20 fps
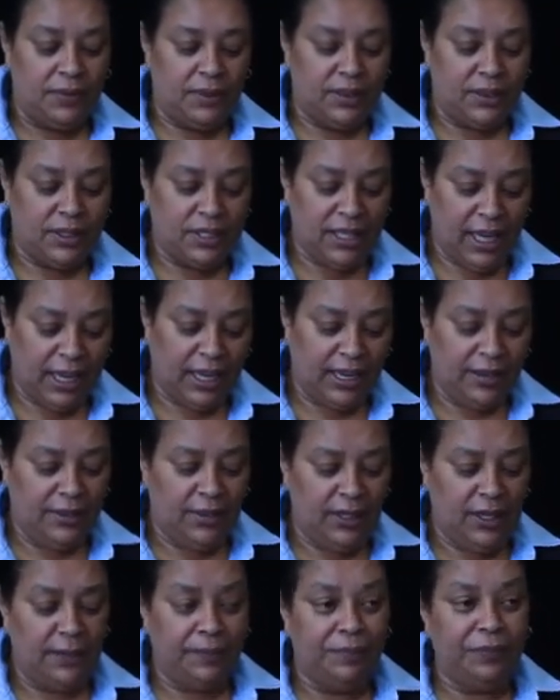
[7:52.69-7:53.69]
Second
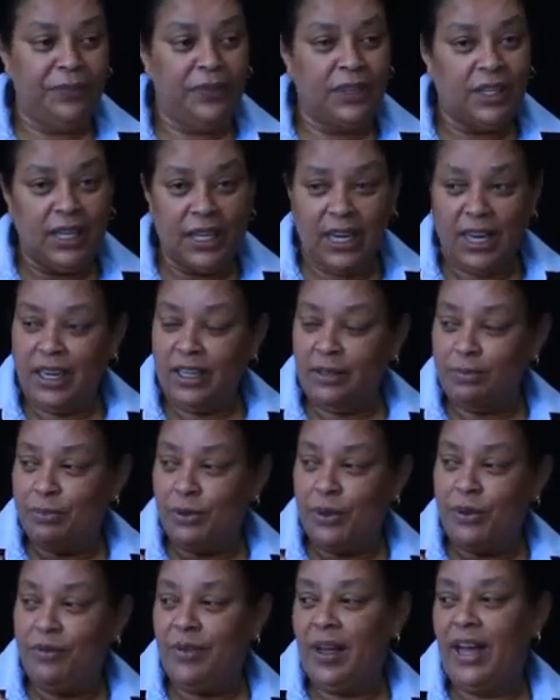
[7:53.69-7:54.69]
thing, credit
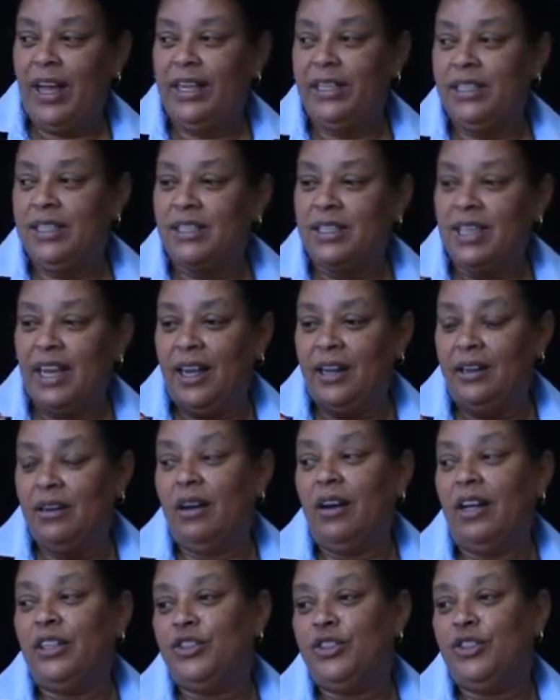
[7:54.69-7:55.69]
providers
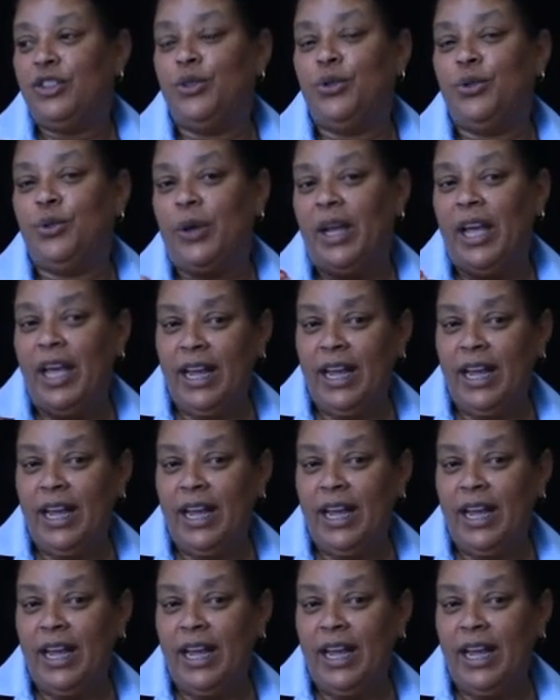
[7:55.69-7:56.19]
cannot do